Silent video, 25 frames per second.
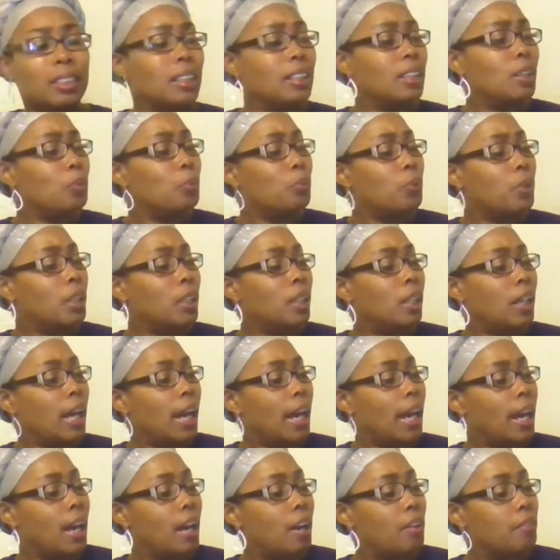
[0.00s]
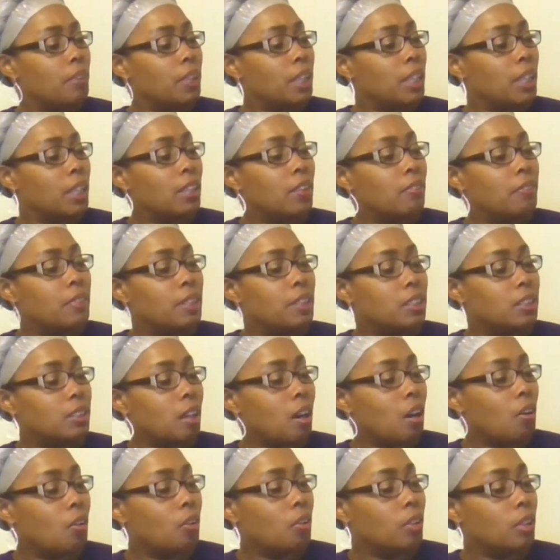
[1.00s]
and it will have Innovis
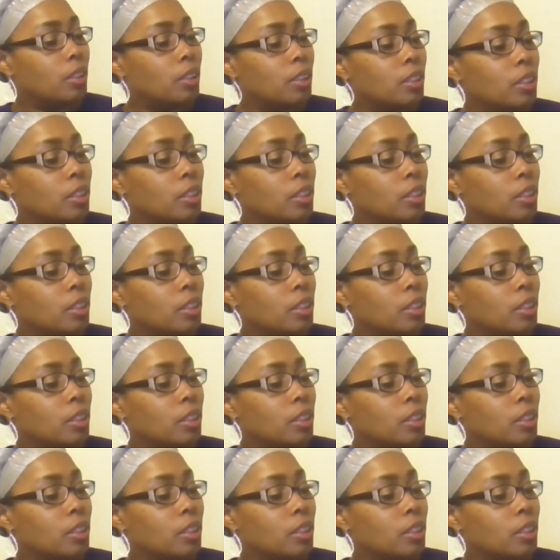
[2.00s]
on it.